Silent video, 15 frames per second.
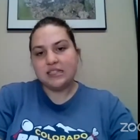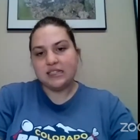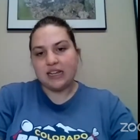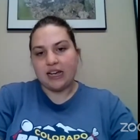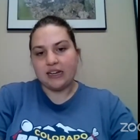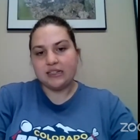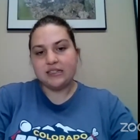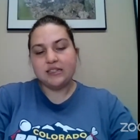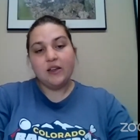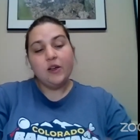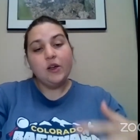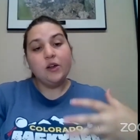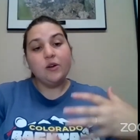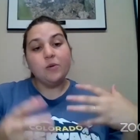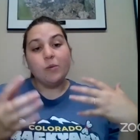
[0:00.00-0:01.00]

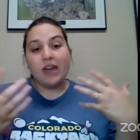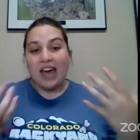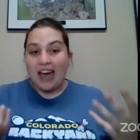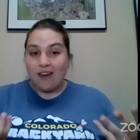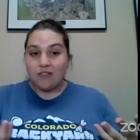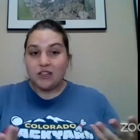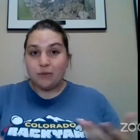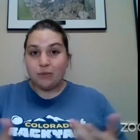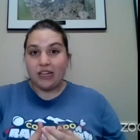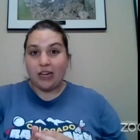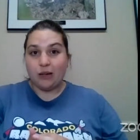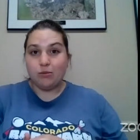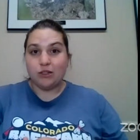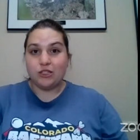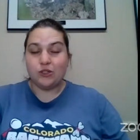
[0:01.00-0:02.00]
insects, we have to
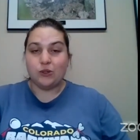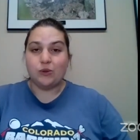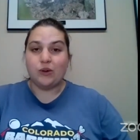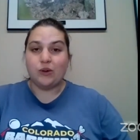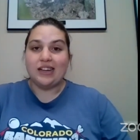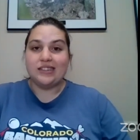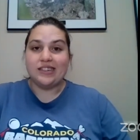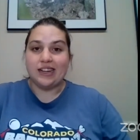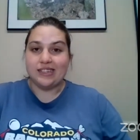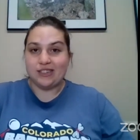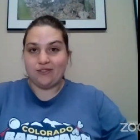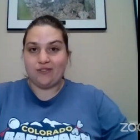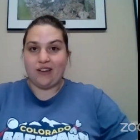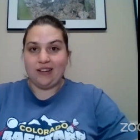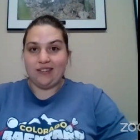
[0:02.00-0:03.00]
be able to
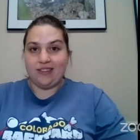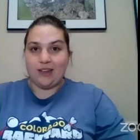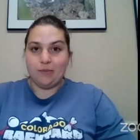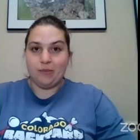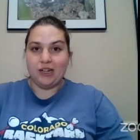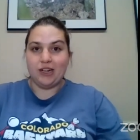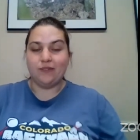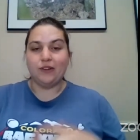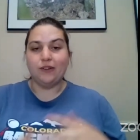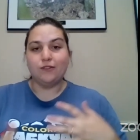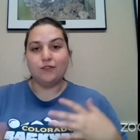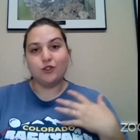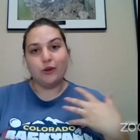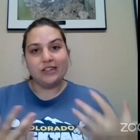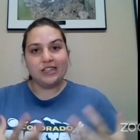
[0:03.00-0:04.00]
identify them. And if you've